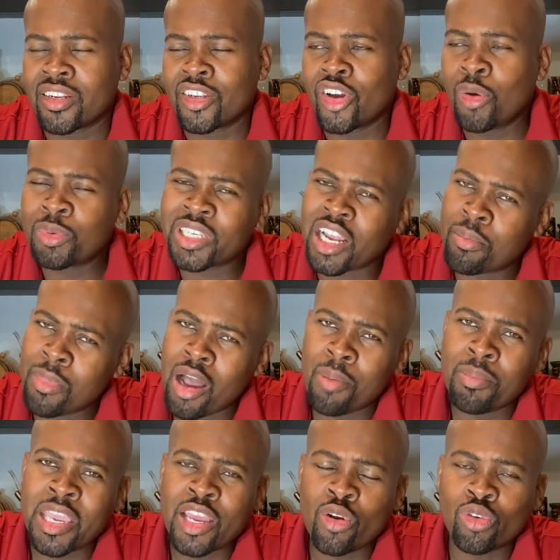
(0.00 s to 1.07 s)

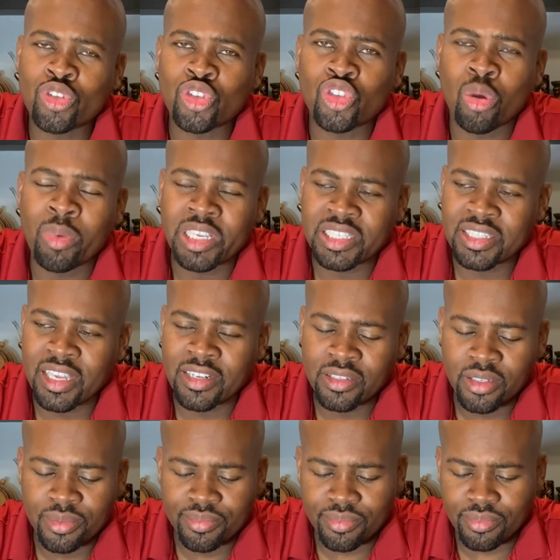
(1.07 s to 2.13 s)
Barbados to some
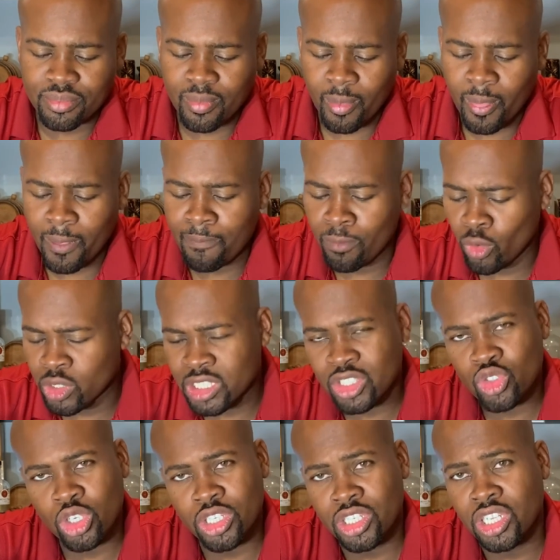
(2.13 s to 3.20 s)
extent. You know, just
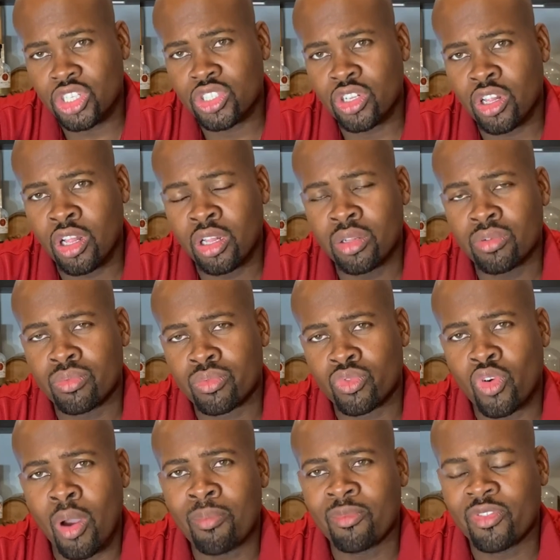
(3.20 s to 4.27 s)
traditional
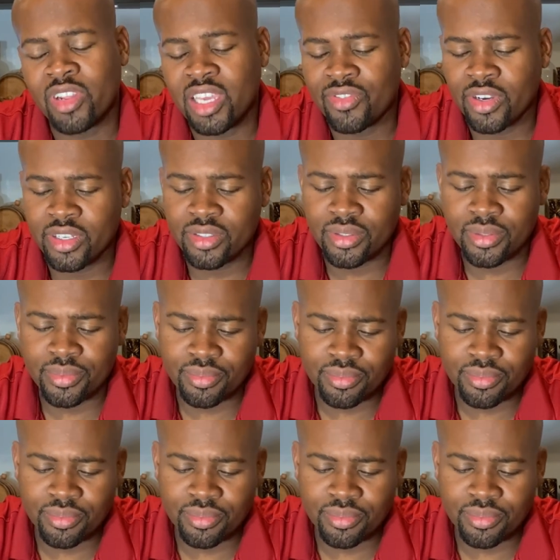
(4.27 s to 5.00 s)
rum flavors.